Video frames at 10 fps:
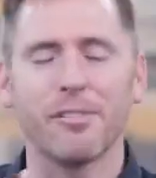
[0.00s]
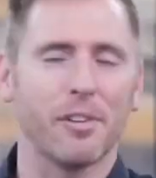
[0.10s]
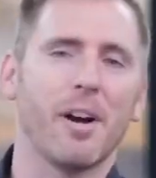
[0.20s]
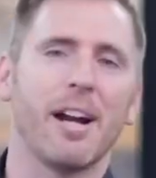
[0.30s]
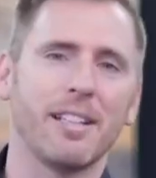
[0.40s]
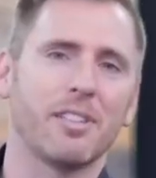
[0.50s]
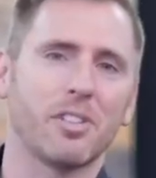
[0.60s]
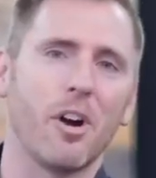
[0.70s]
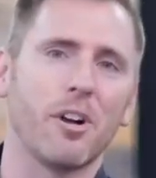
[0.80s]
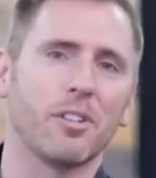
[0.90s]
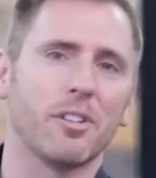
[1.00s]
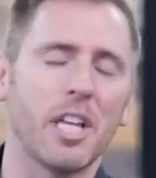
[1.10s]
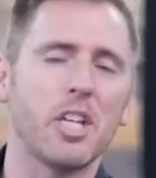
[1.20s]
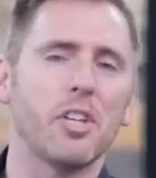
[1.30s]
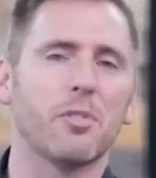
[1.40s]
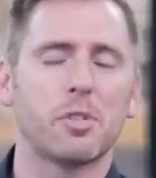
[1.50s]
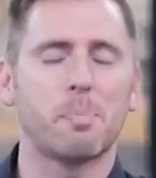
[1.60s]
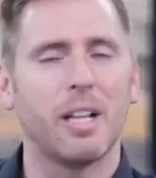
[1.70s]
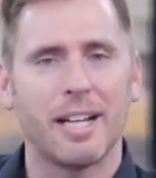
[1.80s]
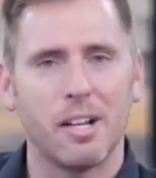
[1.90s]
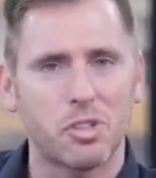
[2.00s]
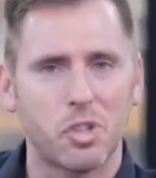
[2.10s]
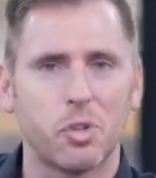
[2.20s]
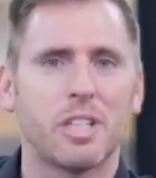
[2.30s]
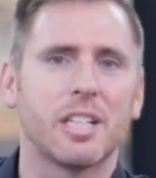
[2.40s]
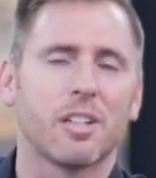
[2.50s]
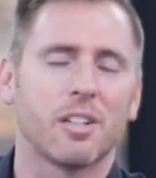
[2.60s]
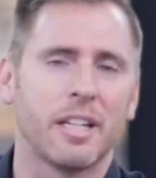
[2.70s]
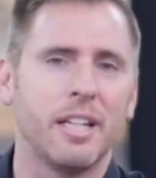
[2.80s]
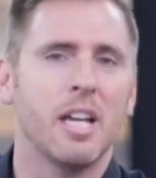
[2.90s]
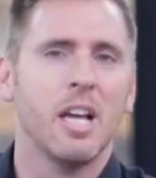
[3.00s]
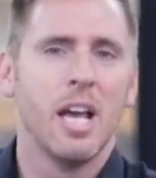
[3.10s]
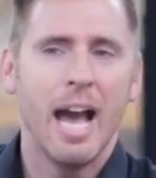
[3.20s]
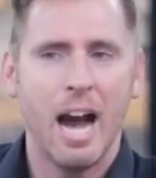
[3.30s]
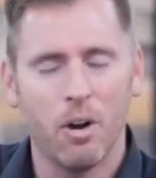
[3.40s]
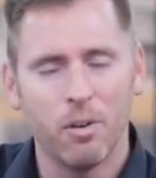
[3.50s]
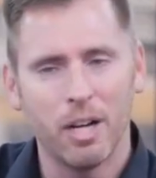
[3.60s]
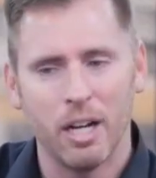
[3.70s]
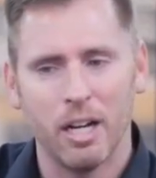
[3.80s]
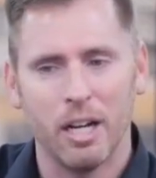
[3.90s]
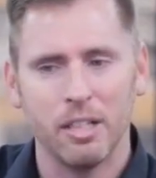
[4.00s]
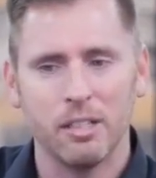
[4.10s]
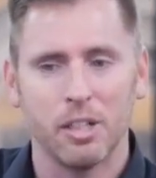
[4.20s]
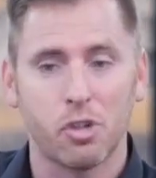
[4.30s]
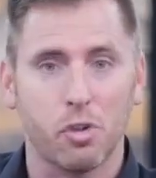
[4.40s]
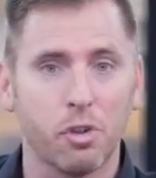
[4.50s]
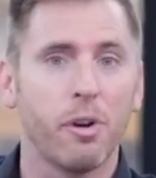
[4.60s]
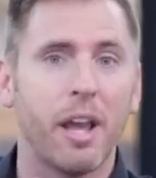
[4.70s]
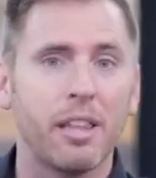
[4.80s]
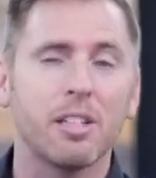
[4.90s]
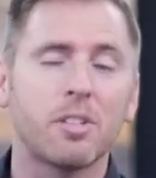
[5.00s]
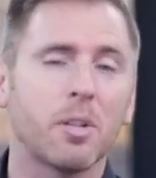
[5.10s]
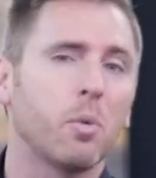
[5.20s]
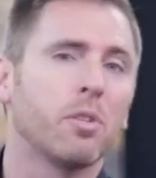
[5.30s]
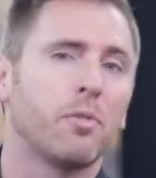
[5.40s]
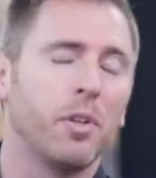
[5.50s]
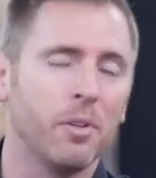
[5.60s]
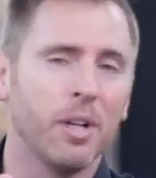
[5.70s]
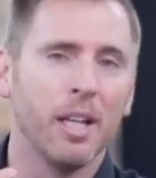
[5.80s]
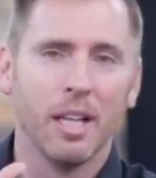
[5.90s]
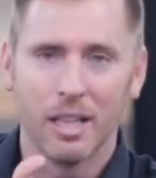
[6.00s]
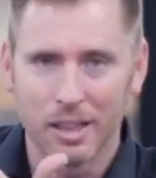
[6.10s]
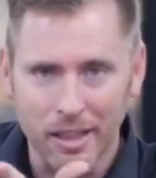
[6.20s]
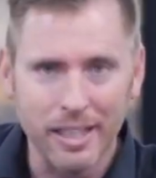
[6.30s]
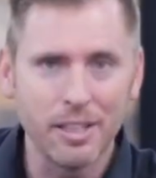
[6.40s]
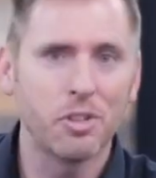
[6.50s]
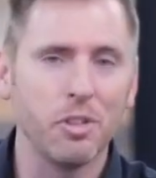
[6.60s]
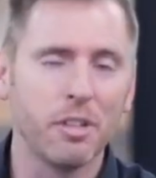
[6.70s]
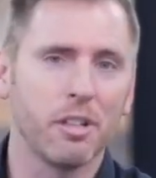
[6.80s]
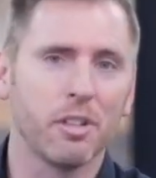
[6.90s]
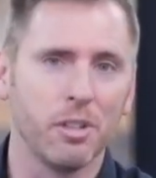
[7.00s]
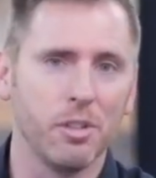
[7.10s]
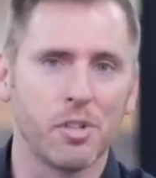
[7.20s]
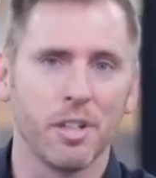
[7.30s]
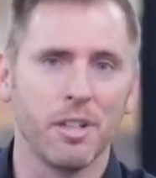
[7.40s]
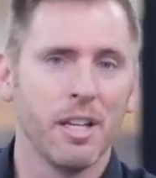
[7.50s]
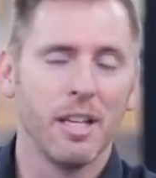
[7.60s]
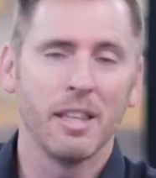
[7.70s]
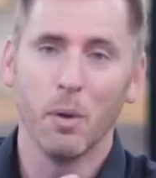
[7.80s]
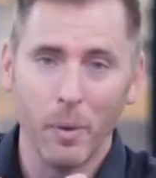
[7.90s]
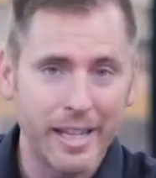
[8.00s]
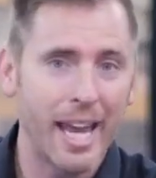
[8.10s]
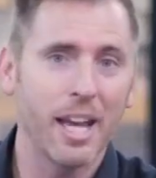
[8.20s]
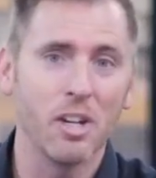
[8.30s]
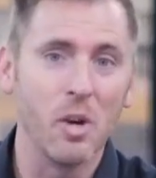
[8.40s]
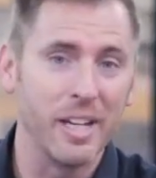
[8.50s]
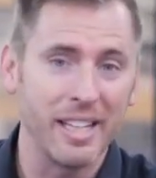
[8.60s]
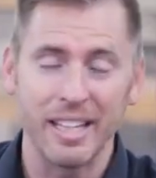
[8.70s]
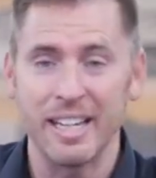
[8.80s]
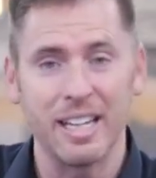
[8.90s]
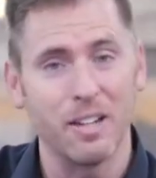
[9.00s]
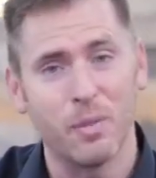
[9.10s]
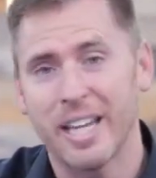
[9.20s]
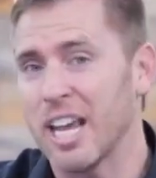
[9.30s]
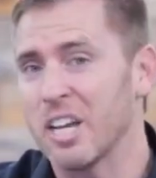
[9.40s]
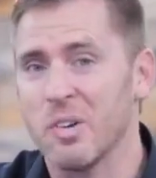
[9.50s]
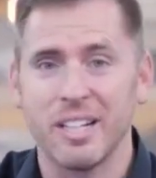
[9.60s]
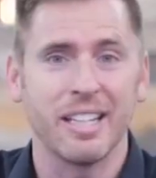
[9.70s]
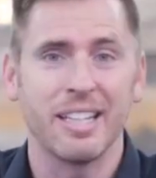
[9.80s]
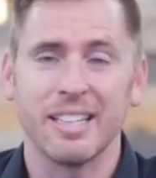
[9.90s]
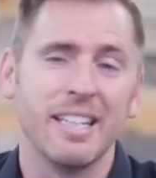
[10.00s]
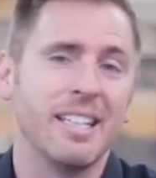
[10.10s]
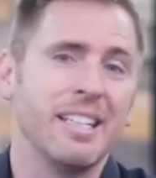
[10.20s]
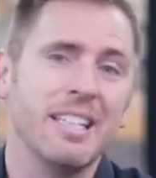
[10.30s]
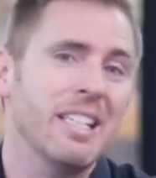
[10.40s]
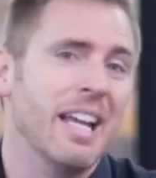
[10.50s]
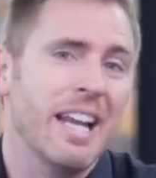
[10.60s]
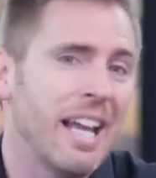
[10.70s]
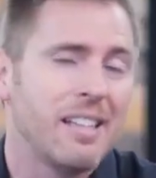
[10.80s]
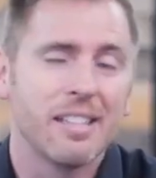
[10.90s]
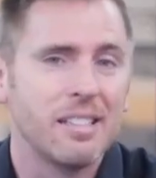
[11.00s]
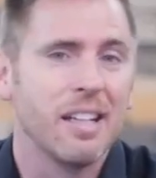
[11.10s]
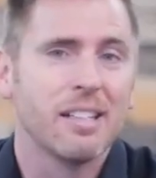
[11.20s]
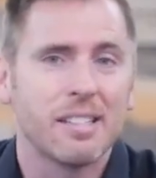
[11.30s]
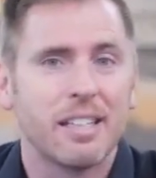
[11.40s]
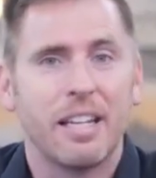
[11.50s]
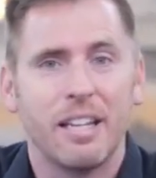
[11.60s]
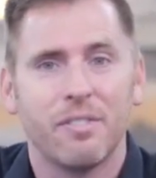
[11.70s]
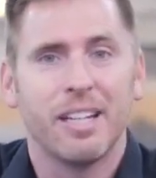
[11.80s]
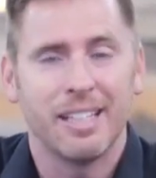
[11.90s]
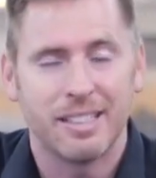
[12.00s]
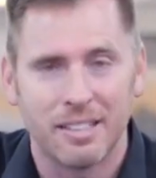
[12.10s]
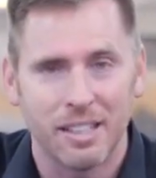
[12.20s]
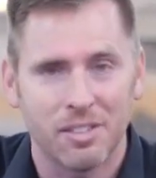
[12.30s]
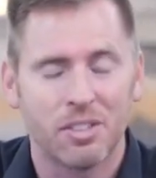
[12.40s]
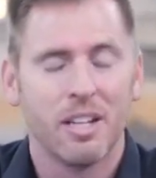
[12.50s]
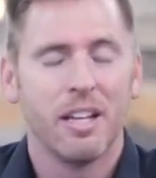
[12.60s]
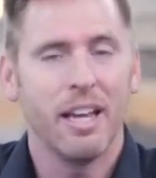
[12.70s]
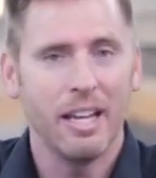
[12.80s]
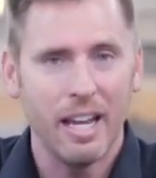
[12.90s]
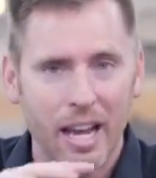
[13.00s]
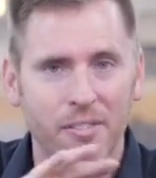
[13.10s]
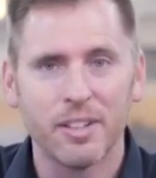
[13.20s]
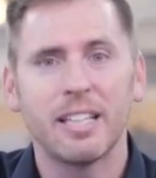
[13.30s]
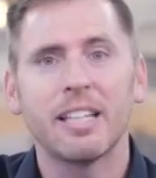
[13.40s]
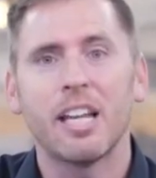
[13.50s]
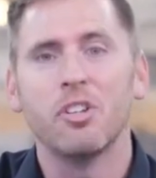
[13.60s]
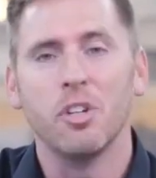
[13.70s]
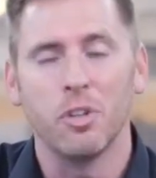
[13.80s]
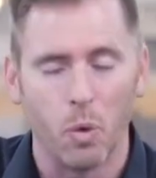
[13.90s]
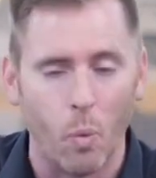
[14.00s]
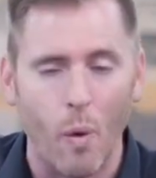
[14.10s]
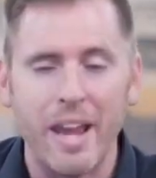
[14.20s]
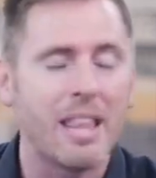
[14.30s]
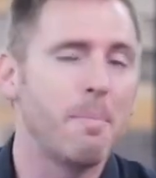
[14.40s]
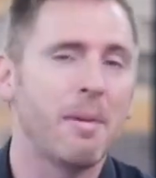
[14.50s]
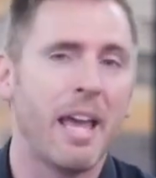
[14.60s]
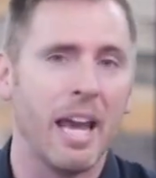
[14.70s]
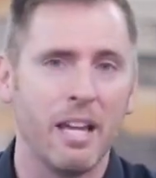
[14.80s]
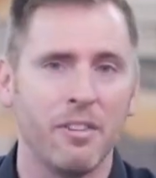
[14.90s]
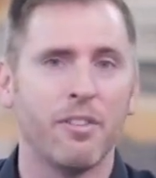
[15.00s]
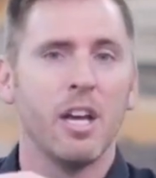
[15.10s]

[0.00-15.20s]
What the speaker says: for writing this article. Thank you for spelling out so clearly how a true atheistic worldview leads to the conclusion that we can't know anything, and if we can't know anything, then an atheist doesn't even exist. And everything they do, the way they behave,